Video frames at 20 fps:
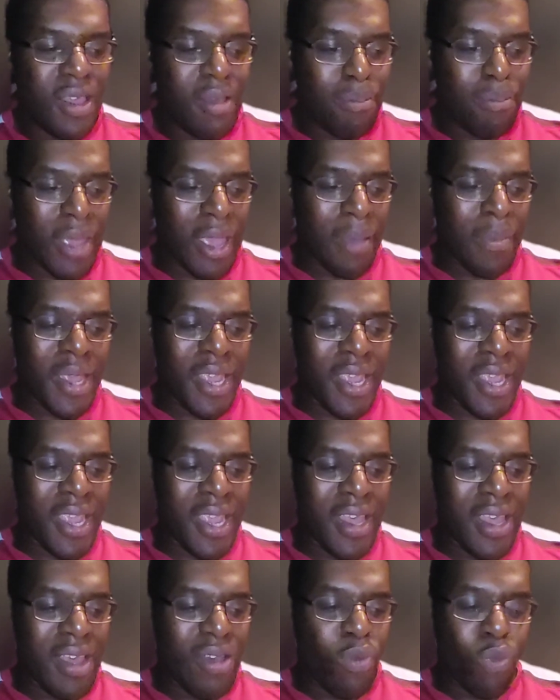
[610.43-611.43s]
maybe
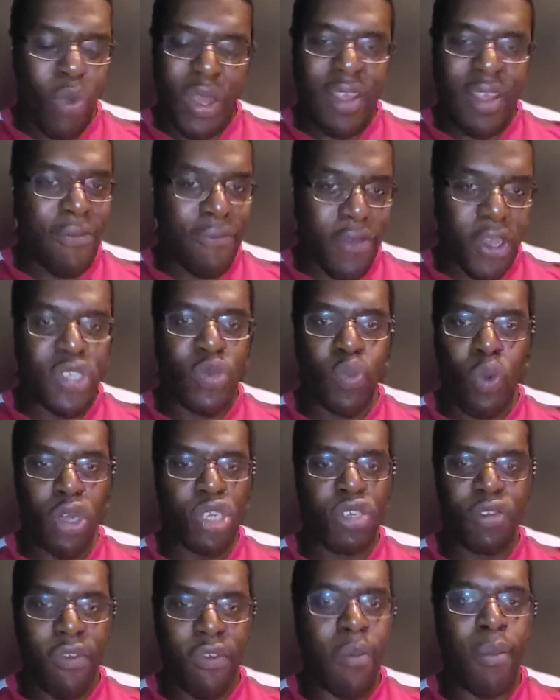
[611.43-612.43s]
when they first
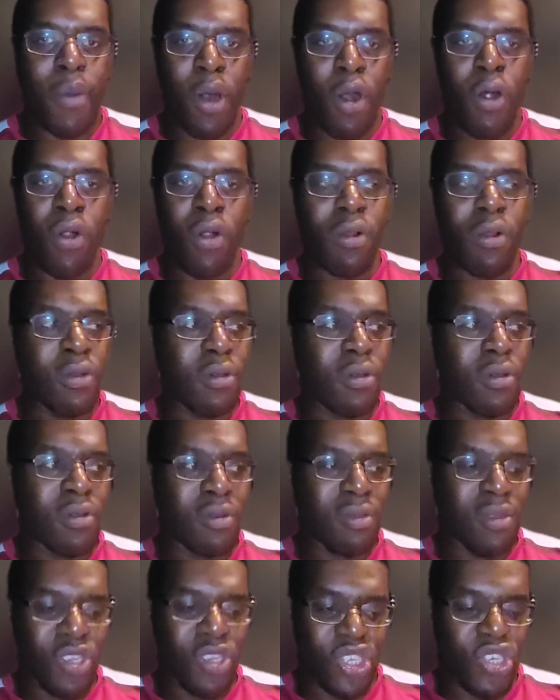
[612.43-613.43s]
watched football,
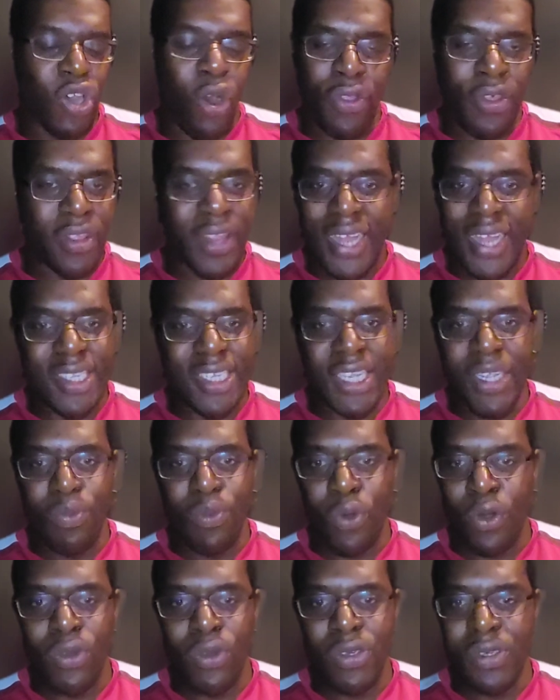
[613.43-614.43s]
they saw that team
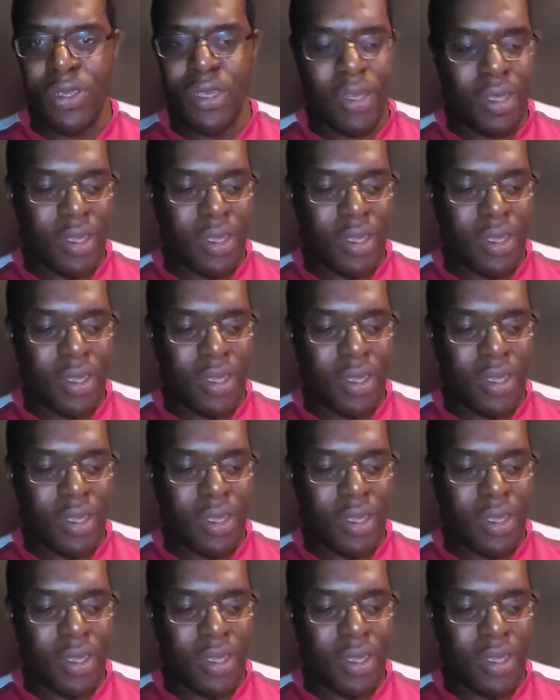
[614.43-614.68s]
won,